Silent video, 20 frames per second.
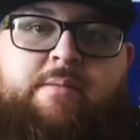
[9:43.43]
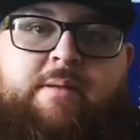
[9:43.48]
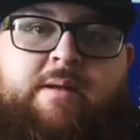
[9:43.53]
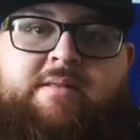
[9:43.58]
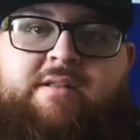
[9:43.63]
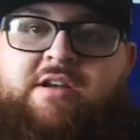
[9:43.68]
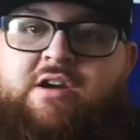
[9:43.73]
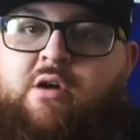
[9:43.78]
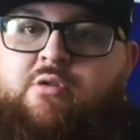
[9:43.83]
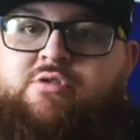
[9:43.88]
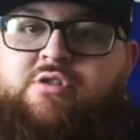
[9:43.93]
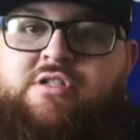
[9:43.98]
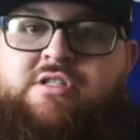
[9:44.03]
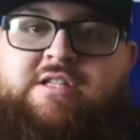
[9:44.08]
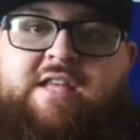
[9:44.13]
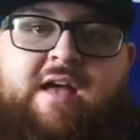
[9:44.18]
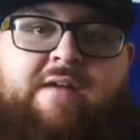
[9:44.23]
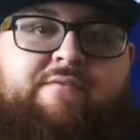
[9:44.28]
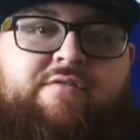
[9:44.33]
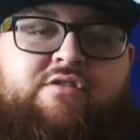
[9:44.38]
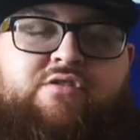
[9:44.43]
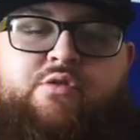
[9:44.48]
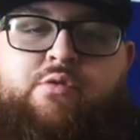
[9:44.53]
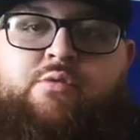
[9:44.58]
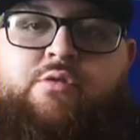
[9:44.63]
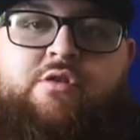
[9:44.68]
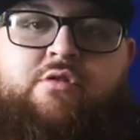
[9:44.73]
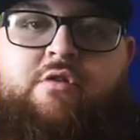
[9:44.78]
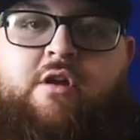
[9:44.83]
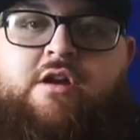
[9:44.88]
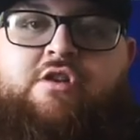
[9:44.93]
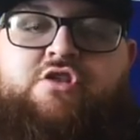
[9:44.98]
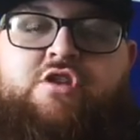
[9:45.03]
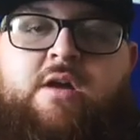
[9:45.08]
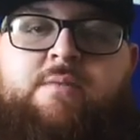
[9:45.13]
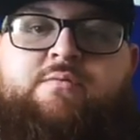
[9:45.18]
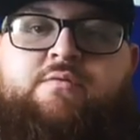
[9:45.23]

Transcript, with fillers: and the coaching staff is doing a great job